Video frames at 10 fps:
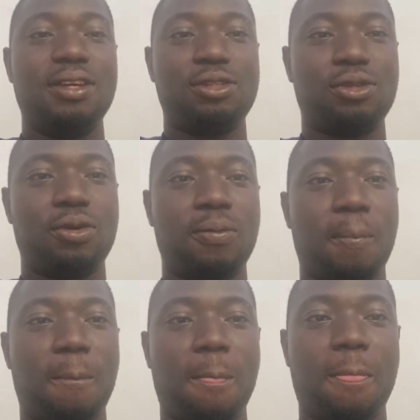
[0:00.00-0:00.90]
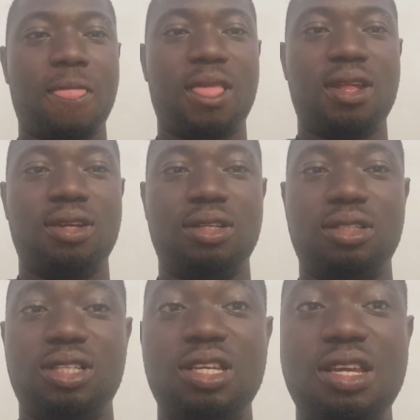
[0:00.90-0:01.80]
So,
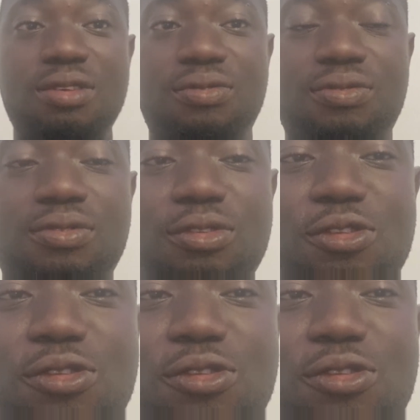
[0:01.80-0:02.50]
if